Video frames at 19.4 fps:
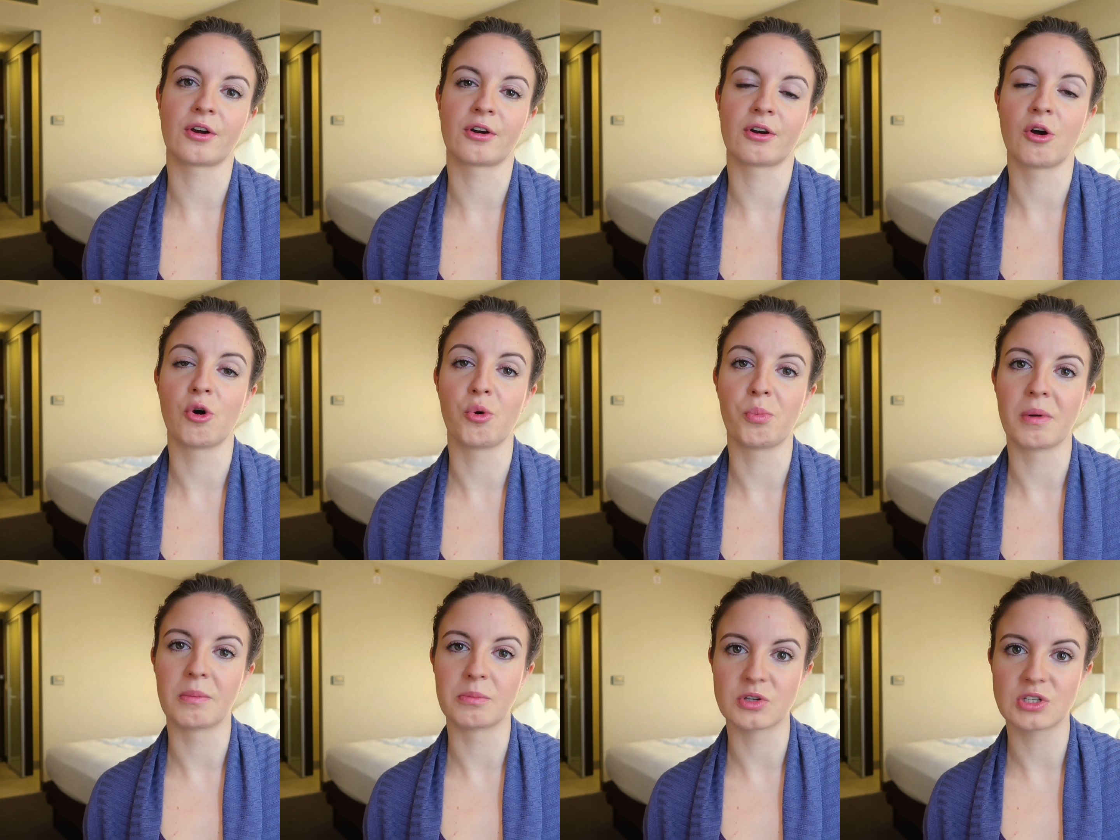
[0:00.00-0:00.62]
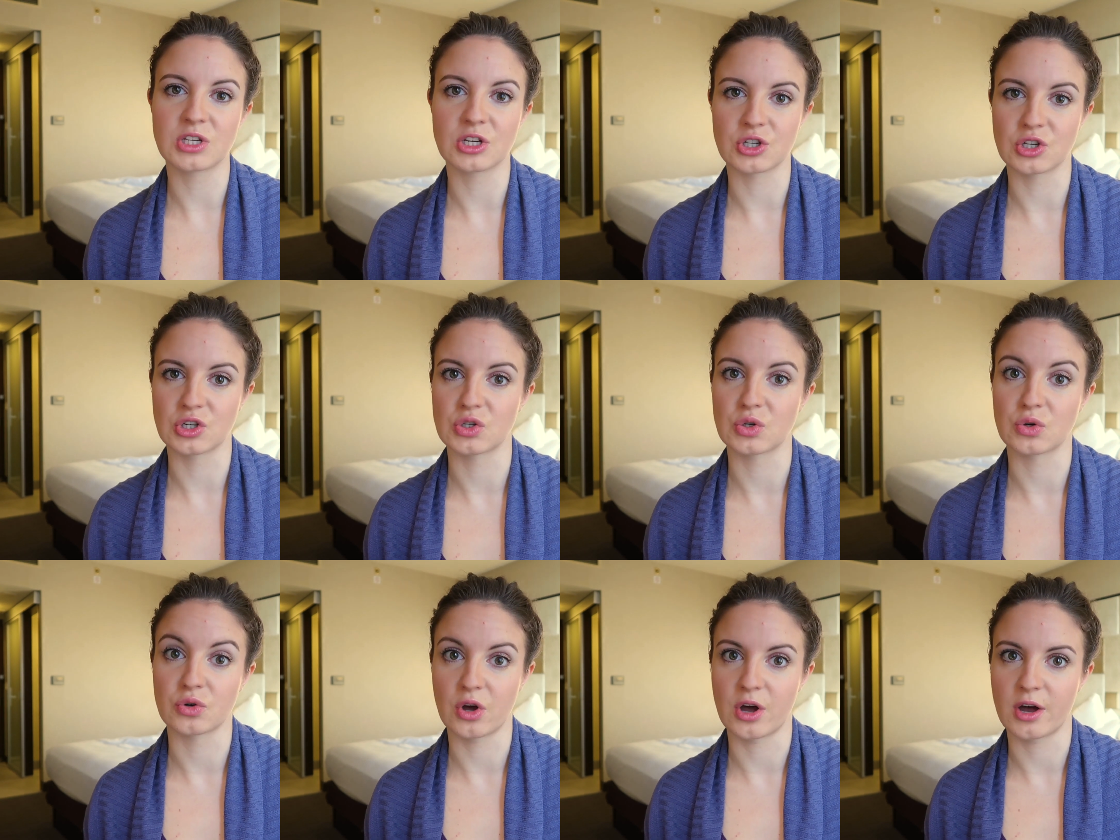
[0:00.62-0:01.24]
there are open
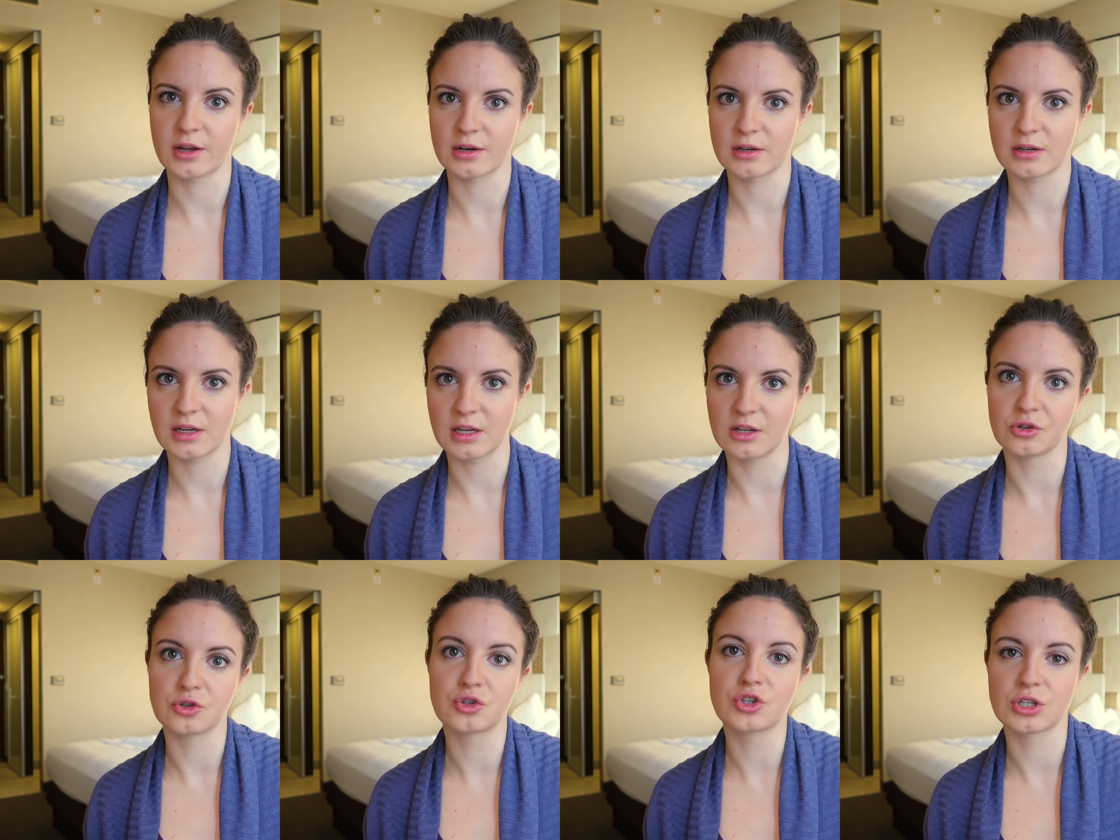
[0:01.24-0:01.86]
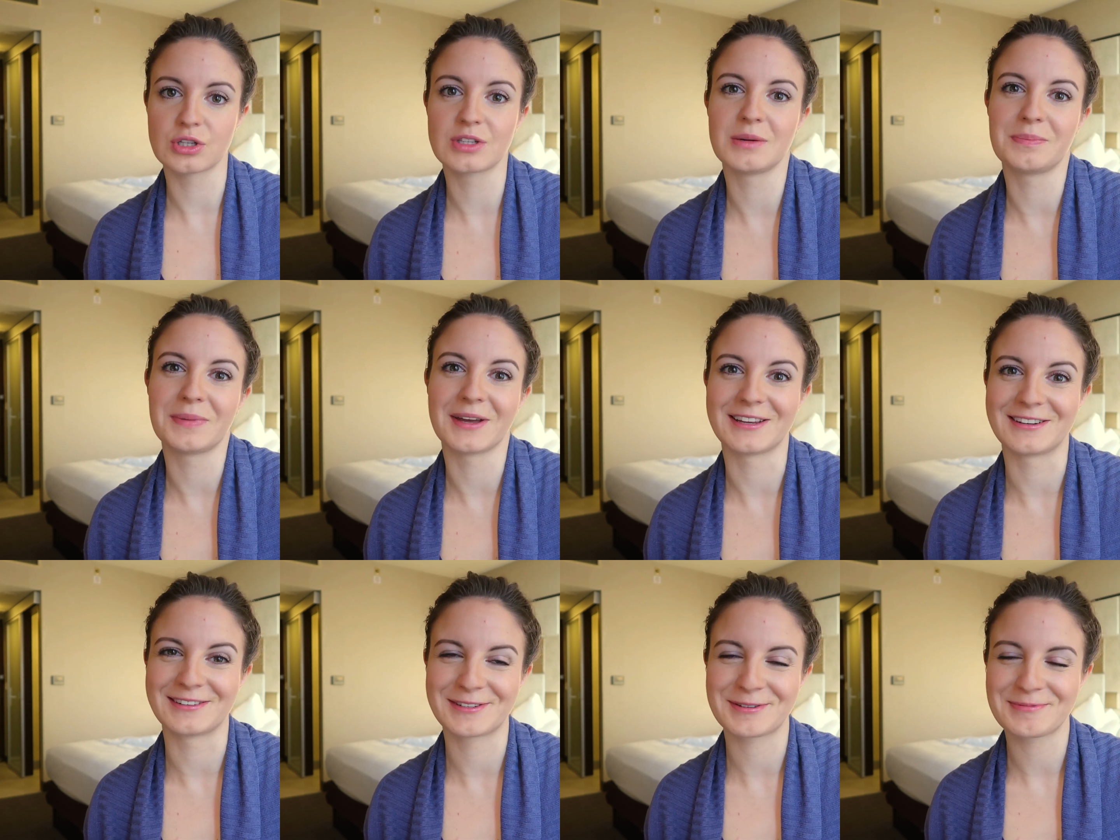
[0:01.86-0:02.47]
positions or not. It will just
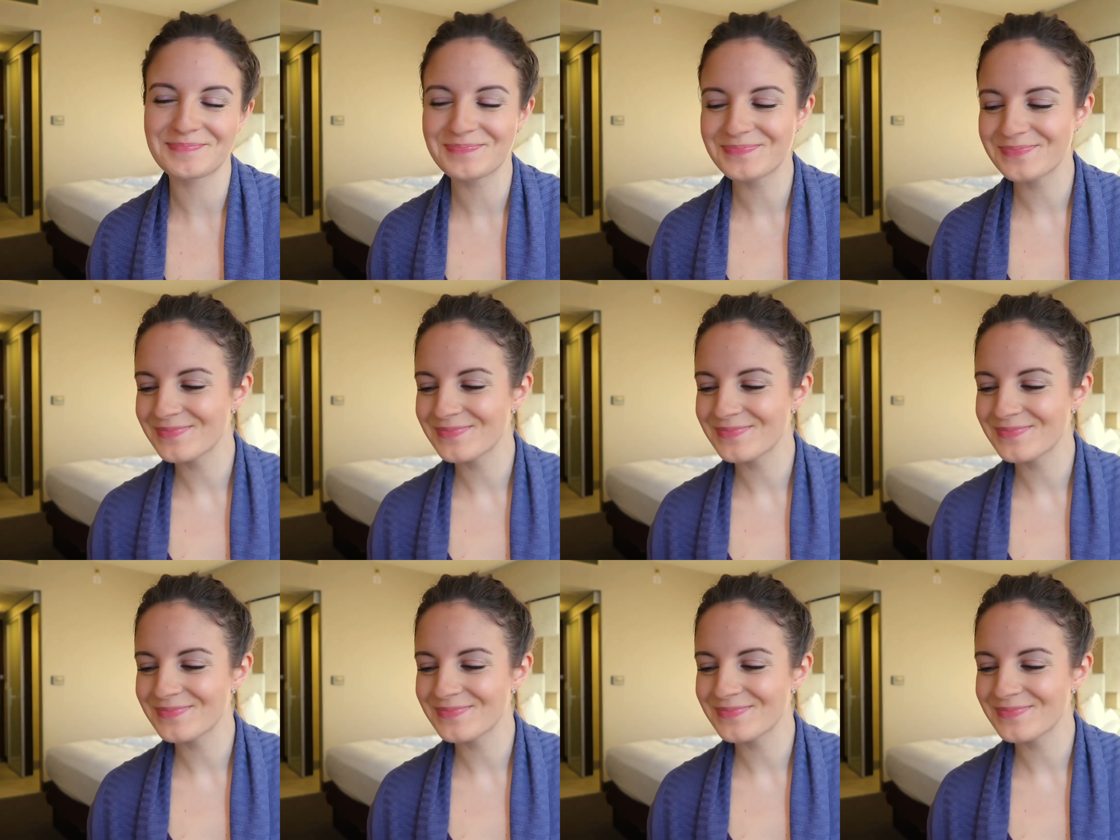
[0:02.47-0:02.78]
depend.